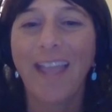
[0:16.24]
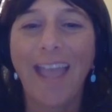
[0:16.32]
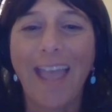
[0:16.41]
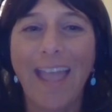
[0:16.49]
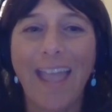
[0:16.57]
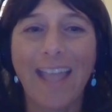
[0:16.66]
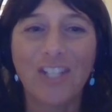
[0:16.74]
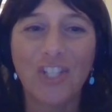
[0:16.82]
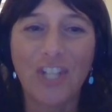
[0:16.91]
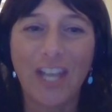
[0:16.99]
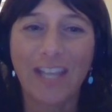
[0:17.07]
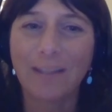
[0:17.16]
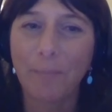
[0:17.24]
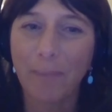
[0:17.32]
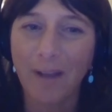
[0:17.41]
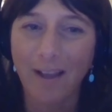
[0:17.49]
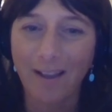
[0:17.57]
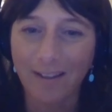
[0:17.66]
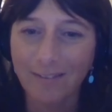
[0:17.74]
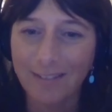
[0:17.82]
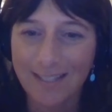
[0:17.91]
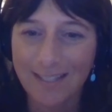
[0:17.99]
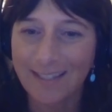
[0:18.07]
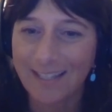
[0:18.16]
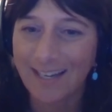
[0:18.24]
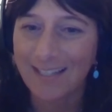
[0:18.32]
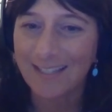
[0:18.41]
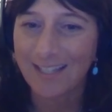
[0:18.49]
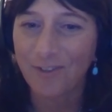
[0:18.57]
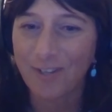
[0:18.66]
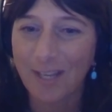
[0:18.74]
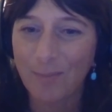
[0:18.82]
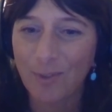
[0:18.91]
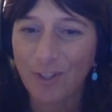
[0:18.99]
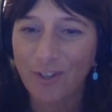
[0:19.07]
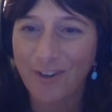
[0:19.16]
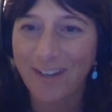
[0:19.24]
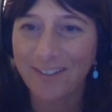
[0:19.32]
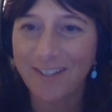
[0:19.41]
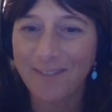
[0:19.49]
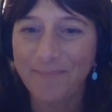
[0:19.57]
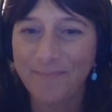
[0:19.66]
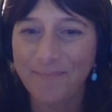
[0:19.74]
and Jen Laban. Is that did I say your names correctly?